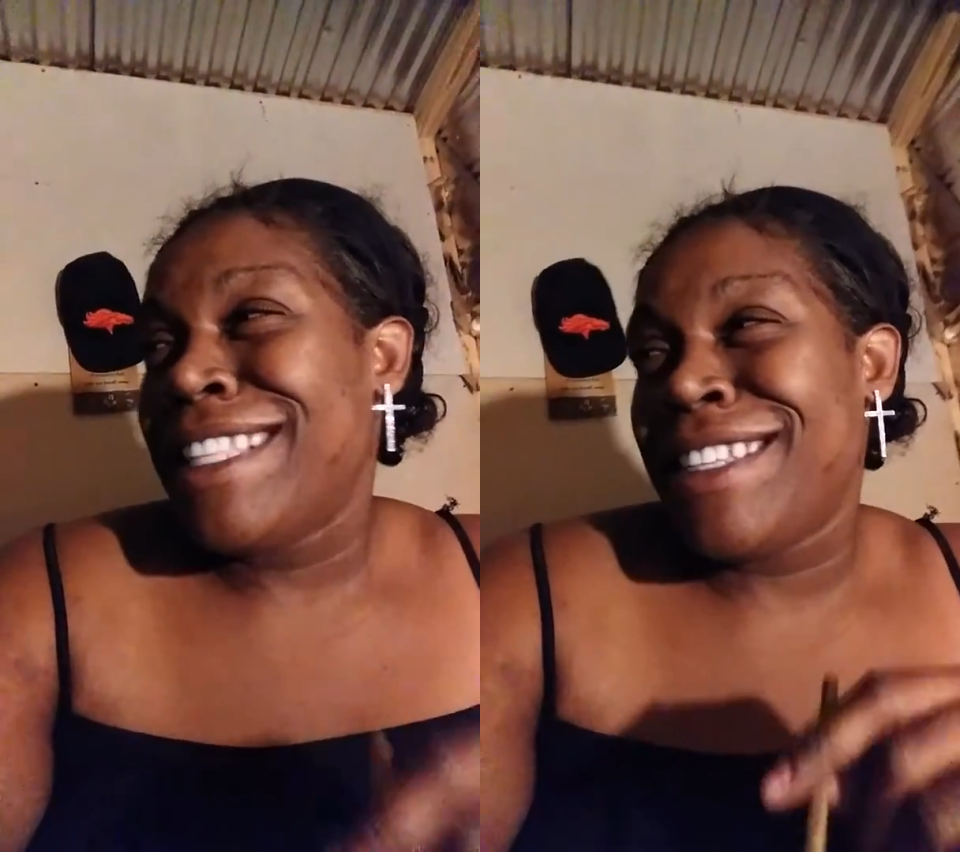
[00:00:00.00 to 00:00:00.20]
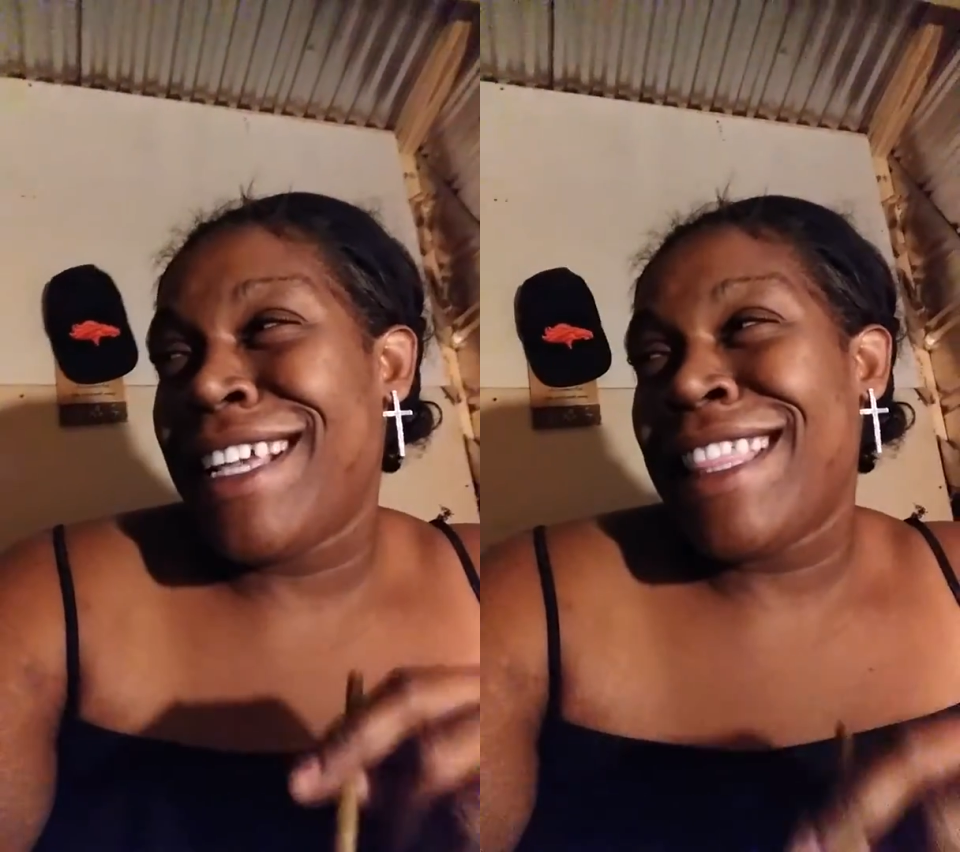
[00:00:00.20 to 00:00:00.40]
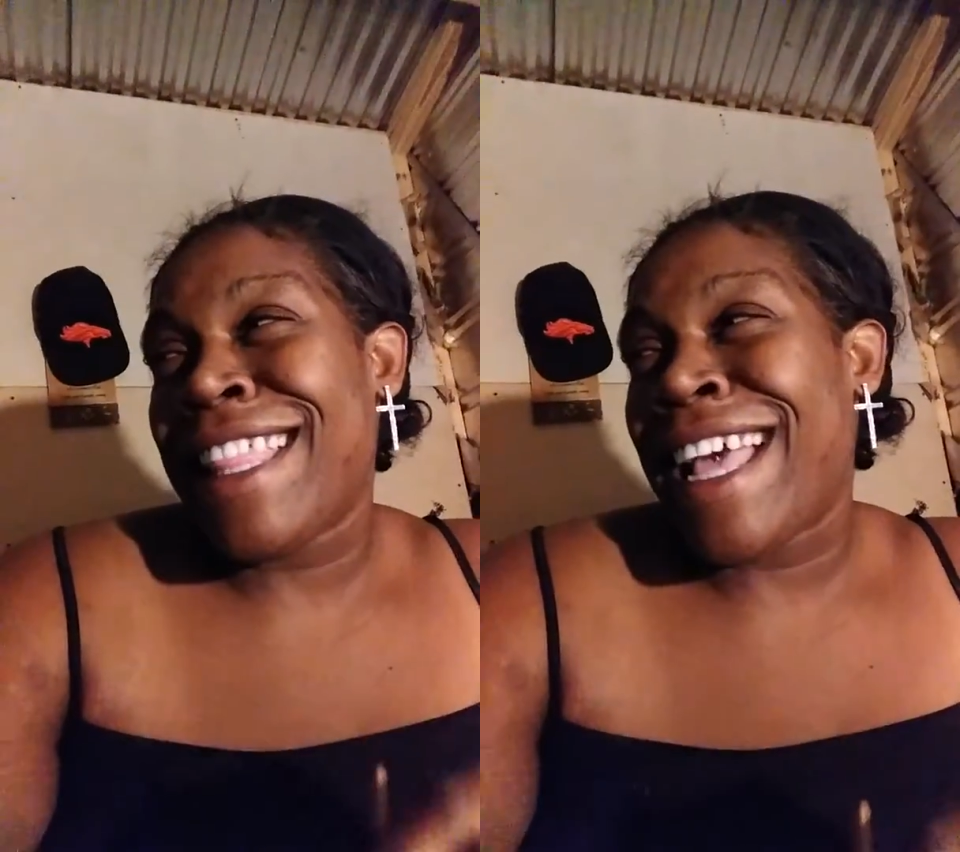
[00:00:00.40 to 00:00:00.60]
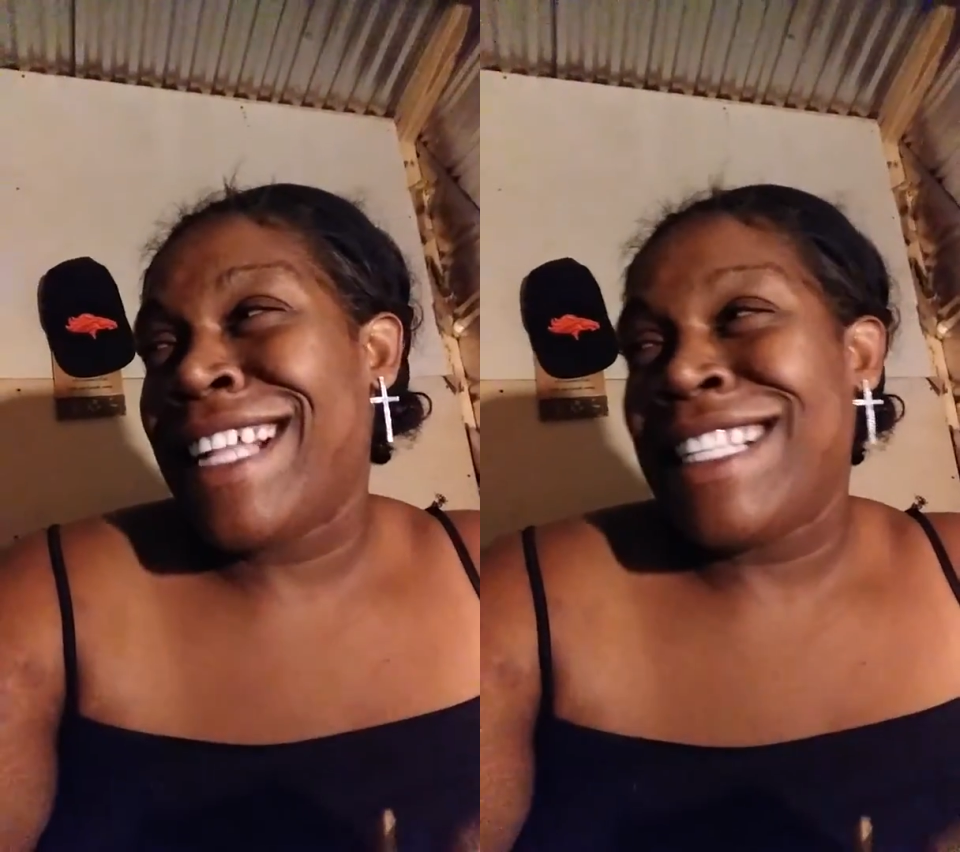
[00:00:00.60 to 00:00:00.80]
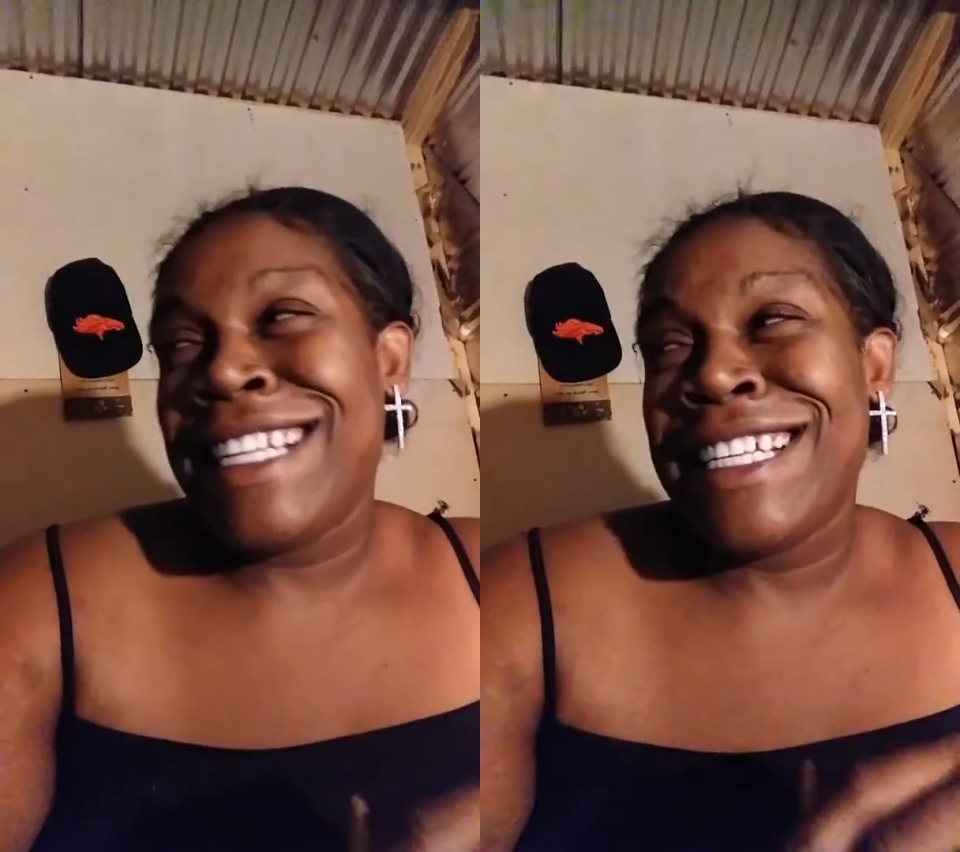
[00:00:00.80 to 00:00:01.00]
Do you
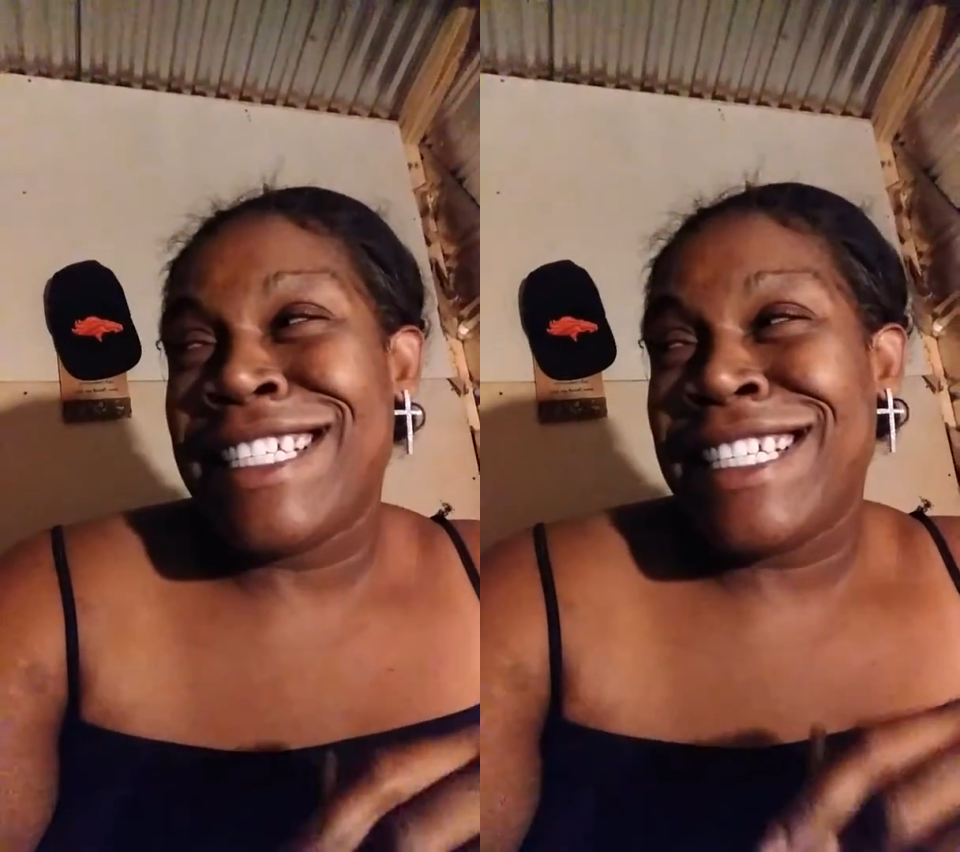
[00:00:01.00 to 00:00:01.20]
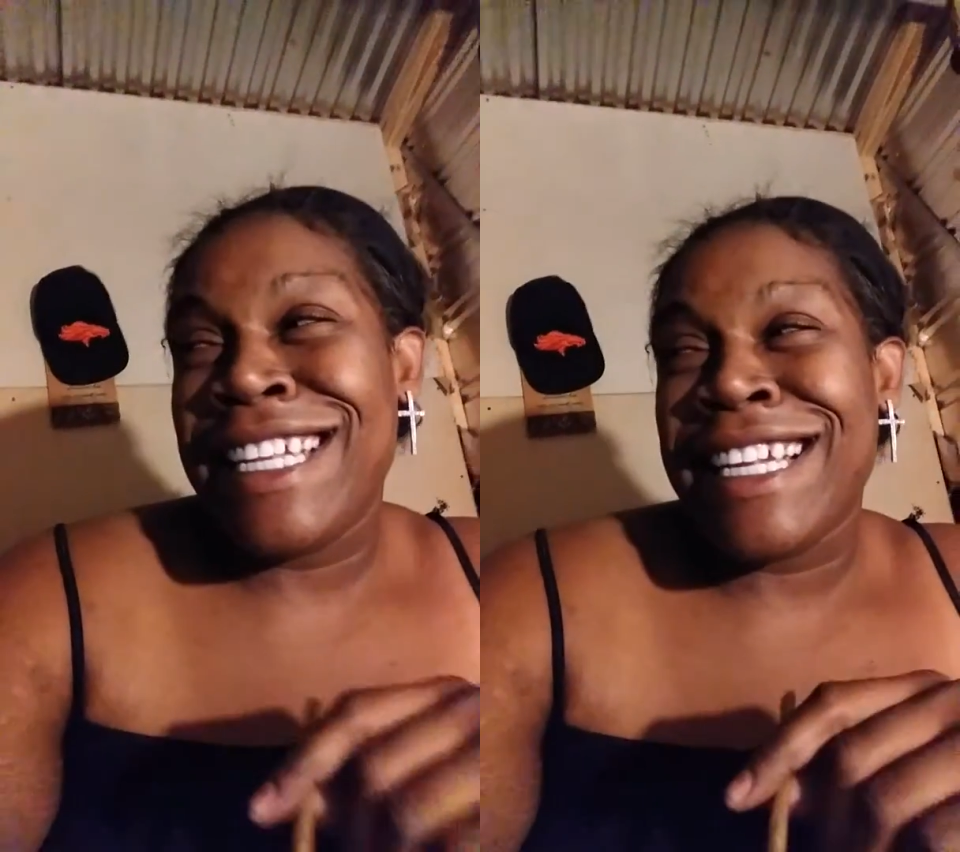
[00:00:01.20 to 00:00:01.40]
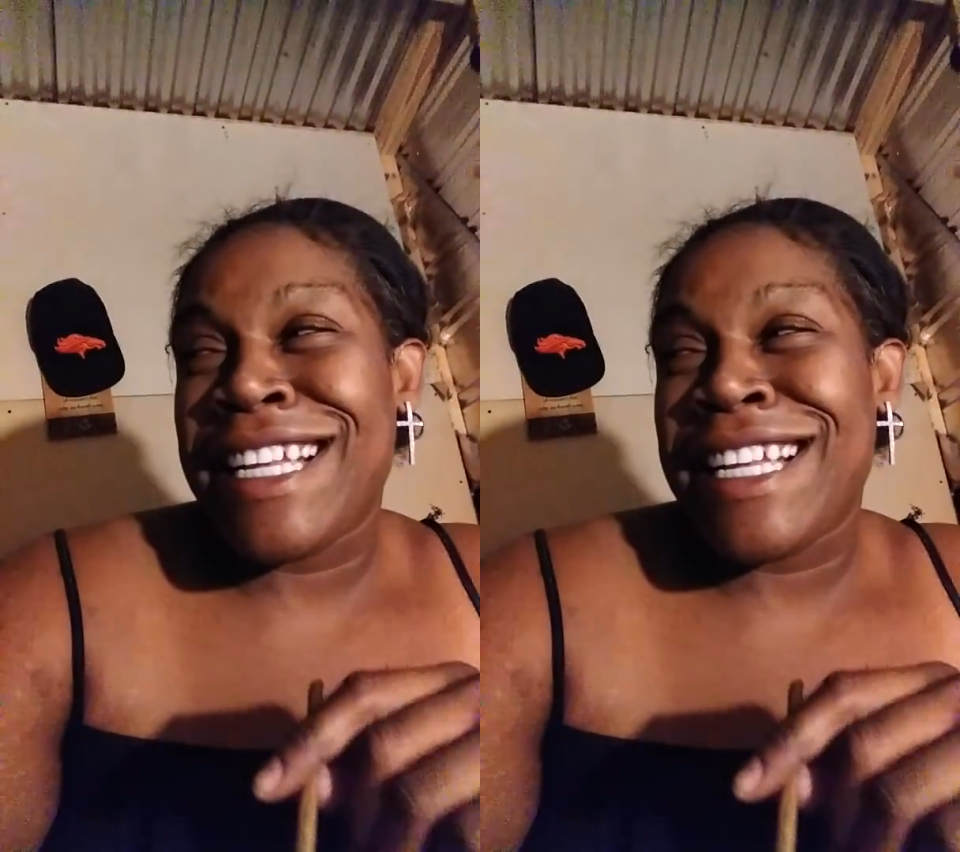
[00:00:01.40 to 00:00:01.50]
like this shit?